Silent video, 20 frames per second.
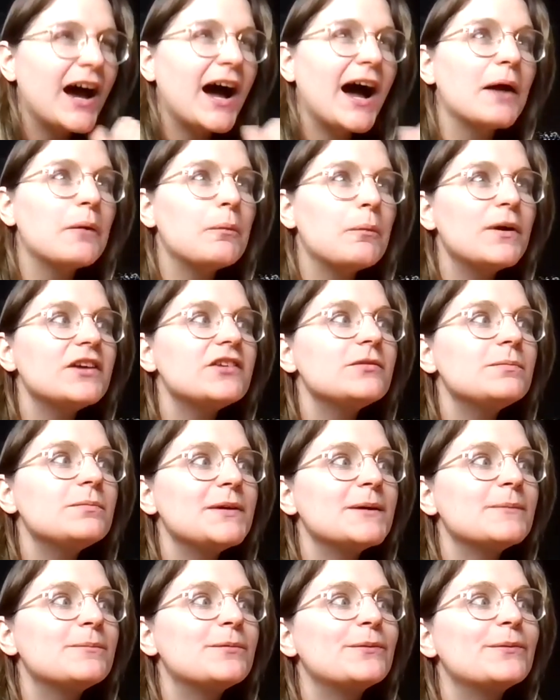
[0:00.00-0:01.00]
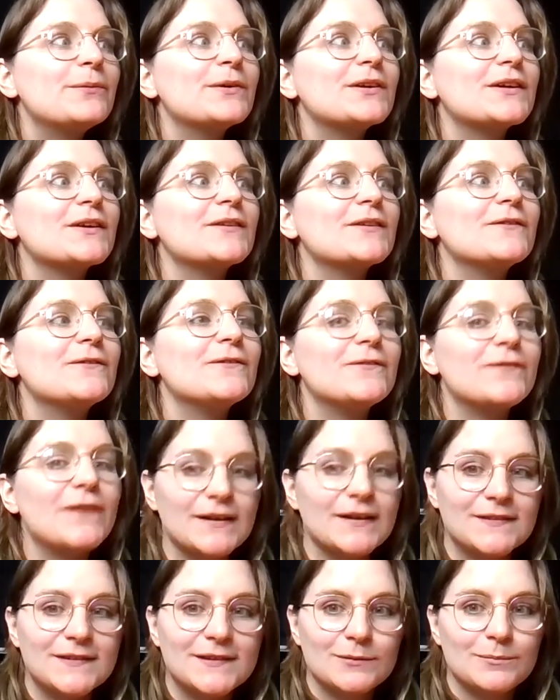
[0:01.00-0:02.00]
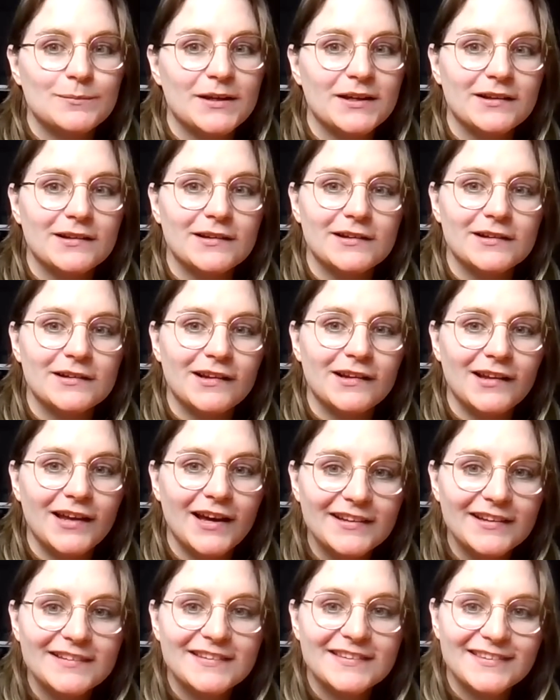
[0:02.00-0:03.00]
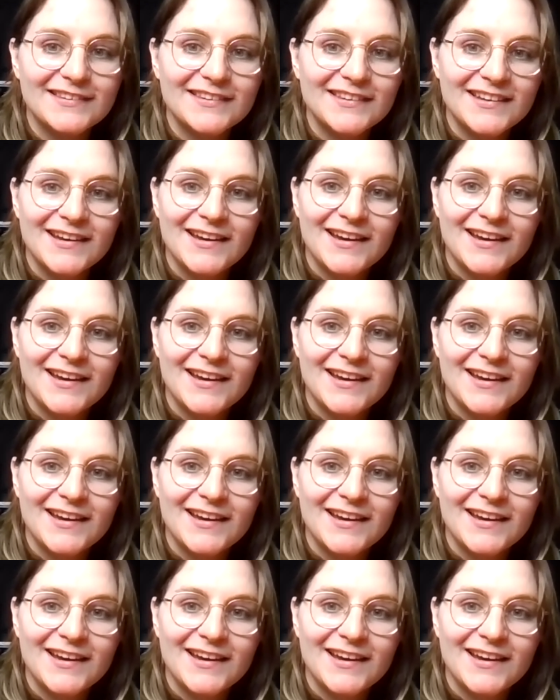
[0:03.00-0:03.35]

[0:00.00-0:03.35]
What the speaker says: I wish people would confess to me a little less.